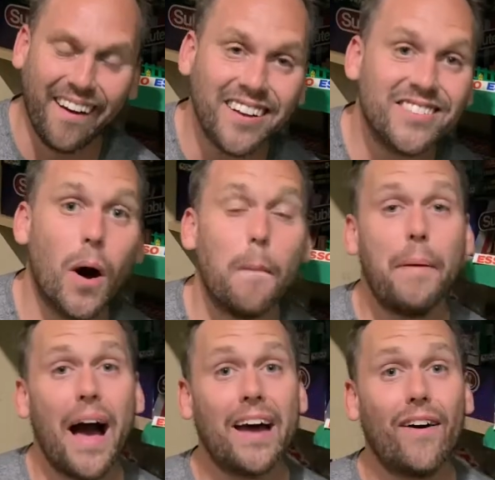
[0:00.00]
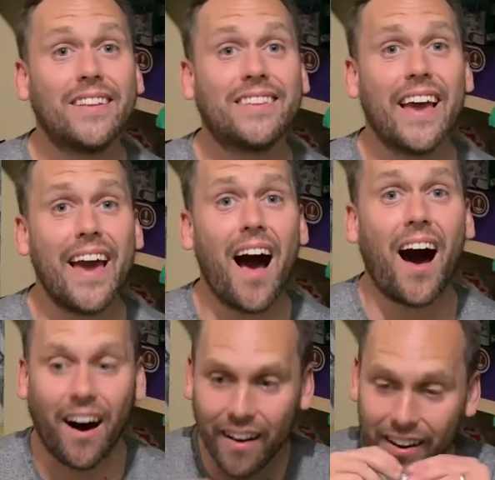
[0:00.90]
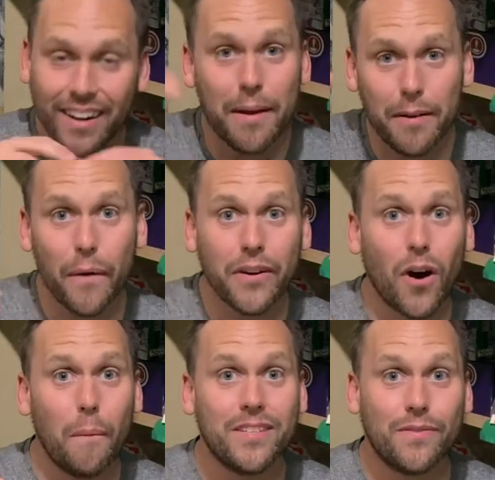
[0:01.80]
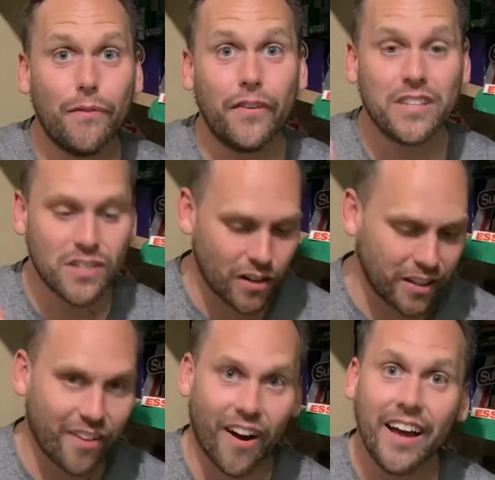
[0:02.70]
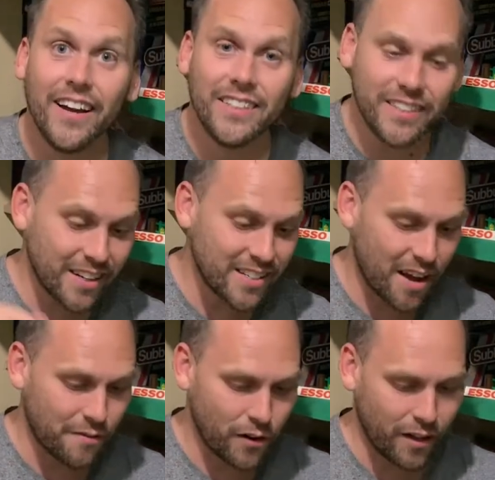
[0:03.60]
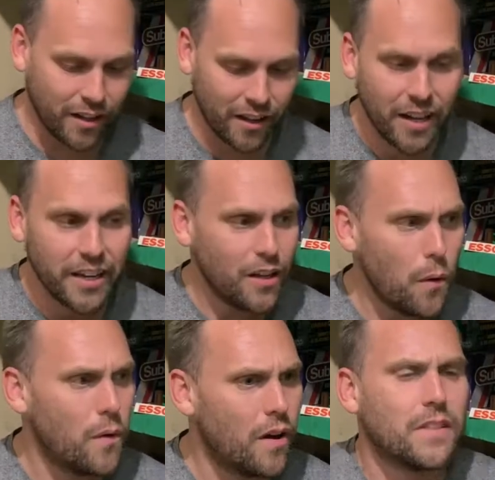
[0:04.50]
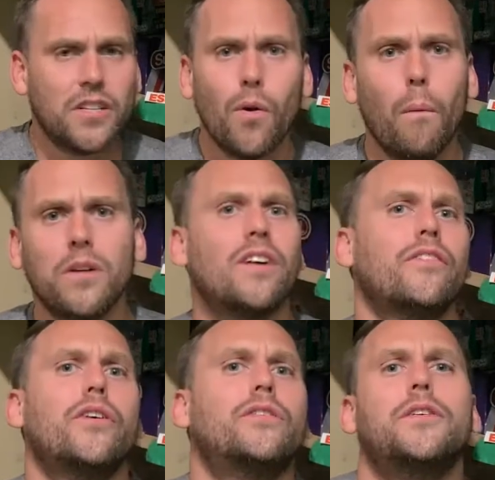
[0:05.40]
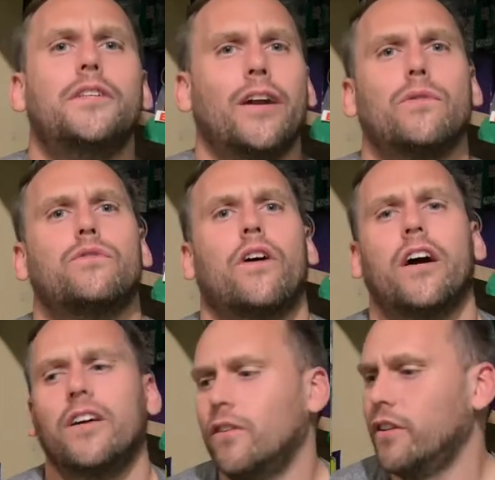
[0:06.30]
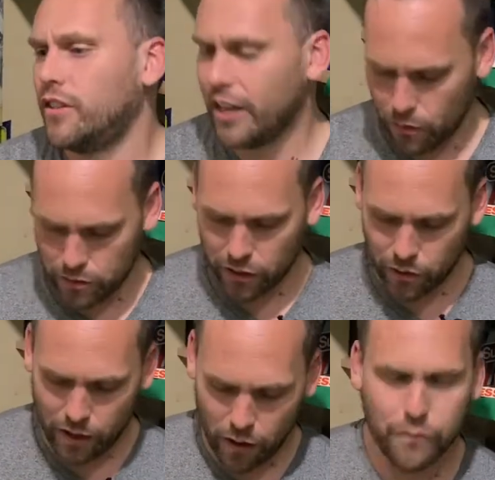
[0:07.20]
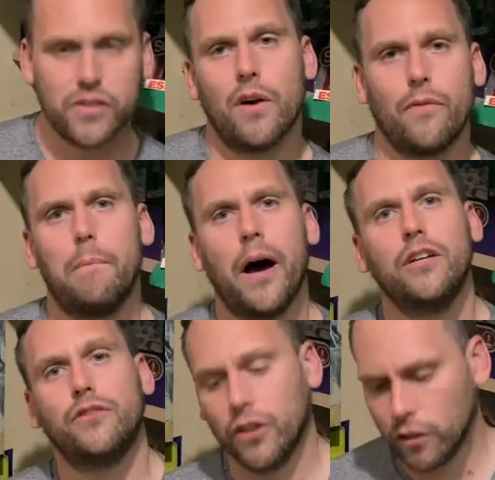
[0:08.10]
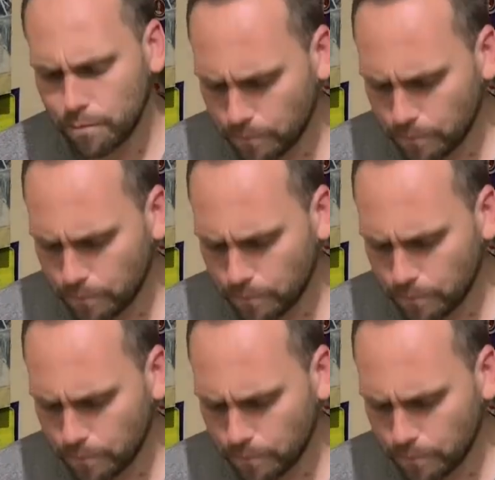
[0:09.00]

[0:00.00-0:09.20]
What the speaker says: It's not a bad idea. Let me know in the comments if you think it's a good idea, right? Check this out for an idea. You know, there's an awful lot of other YouTube channels, right? And on the channels they offer stuff on Patreon.